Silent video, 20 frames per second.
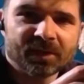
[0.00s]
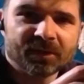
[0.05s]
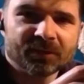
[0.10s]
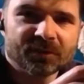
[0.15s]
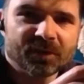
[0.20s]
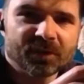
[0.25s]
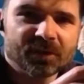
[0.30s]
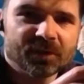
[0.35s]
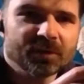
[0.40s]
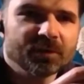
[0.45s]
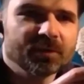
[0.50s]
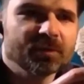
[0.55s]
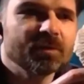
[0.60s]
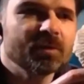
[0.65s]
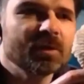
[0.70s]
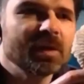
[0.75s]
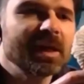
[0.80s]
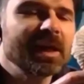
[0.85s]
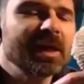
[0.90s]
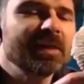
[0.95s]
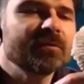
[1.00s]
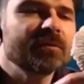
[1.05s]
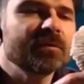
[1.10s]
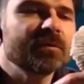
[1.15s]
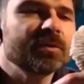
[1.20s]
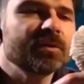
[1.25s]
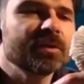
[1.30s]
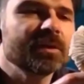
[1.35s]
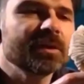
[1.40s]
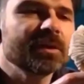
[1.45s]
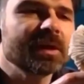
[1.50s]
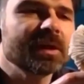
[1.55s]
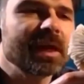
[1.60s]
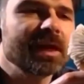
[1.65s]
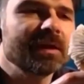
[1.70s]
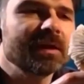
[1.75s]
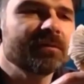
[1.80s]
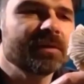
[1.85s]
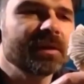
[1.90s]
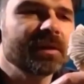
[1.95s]
So if you didn't
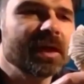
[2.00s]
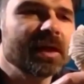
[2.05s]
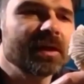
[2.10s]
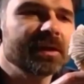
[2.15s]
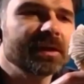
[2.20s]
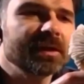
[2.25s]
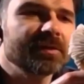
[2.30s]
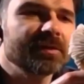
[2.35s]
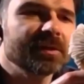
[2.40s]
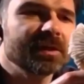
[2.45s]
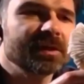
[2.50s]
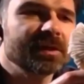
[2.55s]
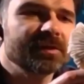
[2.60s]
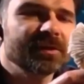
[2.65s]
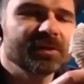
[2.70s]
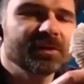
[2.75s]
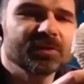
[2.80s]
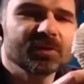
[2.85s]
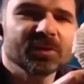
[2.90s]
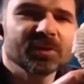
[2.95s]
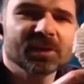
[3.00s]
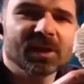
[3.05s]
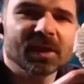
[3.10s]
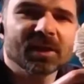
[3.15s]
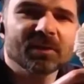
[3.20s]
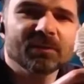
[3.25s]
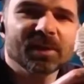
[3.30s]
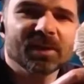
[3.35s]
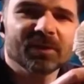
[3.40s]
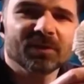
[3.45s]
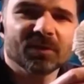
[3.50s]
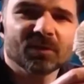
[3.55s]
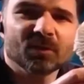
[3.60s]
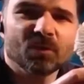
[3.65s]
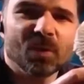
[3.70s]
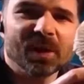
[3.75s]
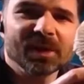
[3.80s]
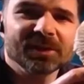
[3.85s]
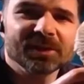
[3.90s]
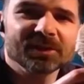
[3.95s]
have the algae inside its tissue, it would kind of be a sort of
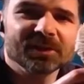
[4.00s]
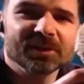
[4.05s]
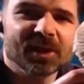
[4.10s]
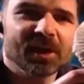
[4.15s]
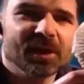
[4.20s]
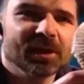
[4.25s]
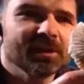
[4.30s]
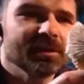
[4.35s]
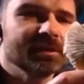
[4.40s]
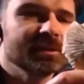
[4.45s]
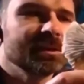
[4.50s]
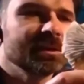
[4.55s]
whitish colour.